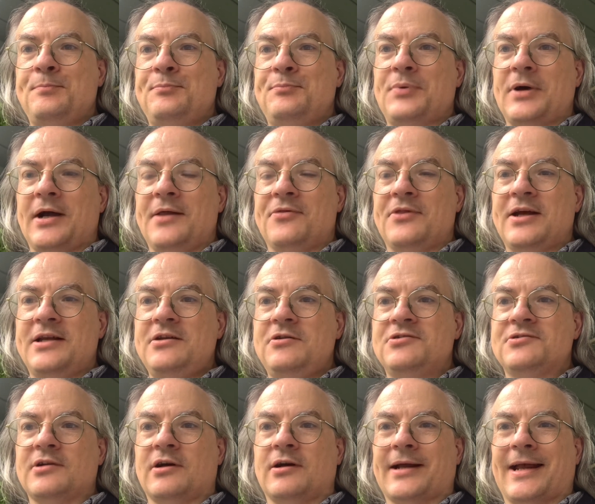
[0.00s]
But then you
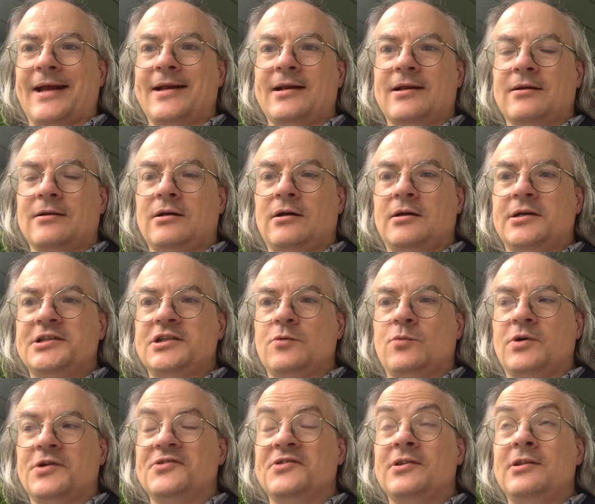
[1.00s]
start getting the larger
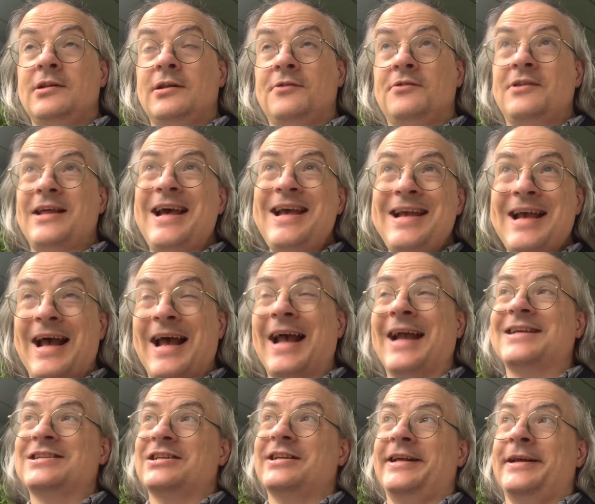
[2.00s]
ones and they
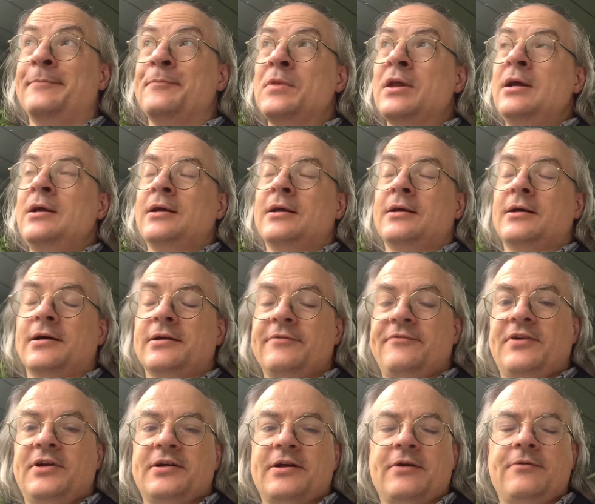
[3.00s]
actually kind of,
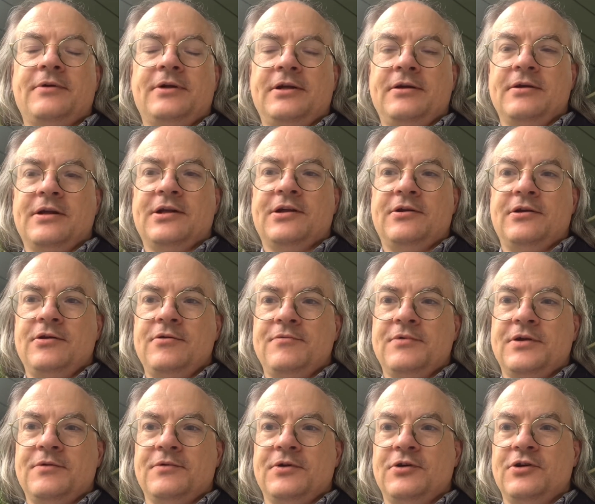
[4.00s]
you know, you
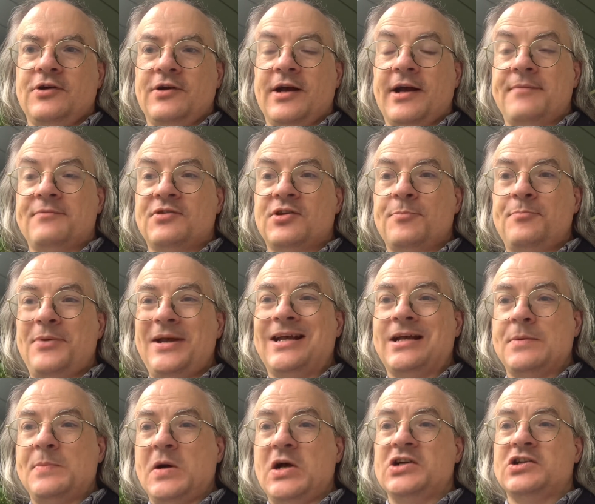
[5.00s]
the big
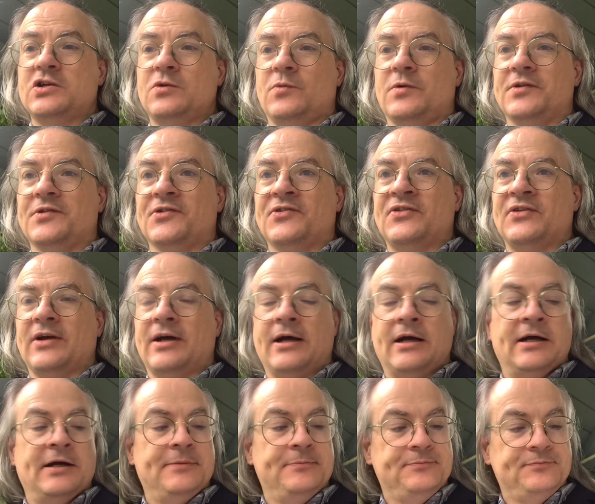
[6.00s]
commercial ones
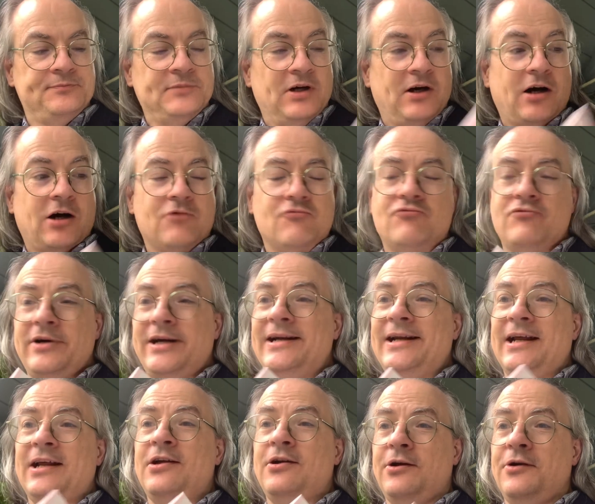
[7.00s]
are
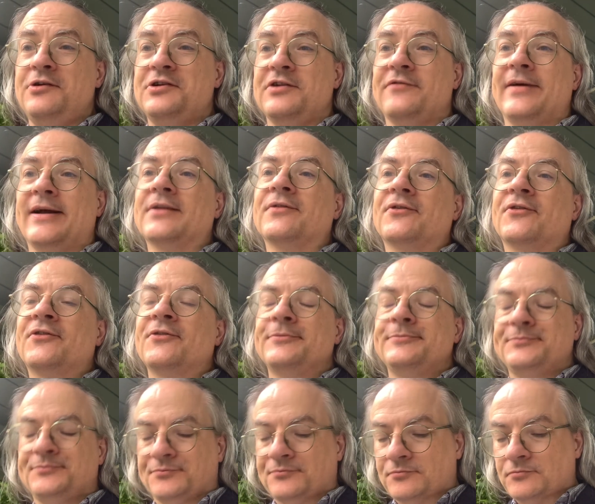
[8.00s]
really huge events.
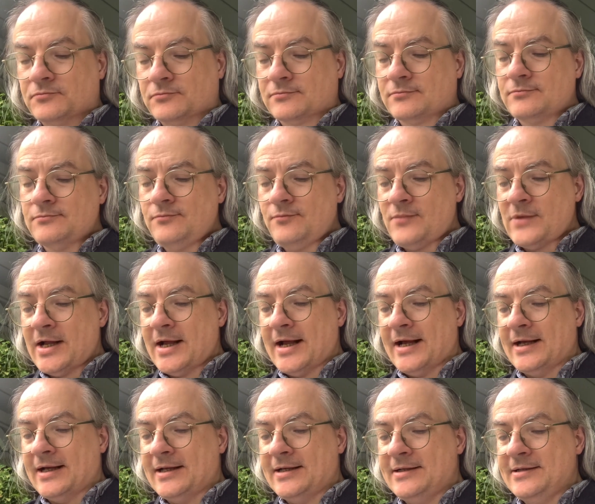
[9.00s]

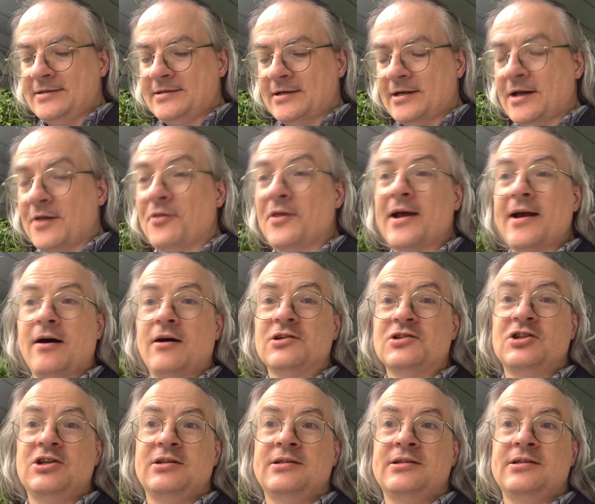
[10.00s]
And they have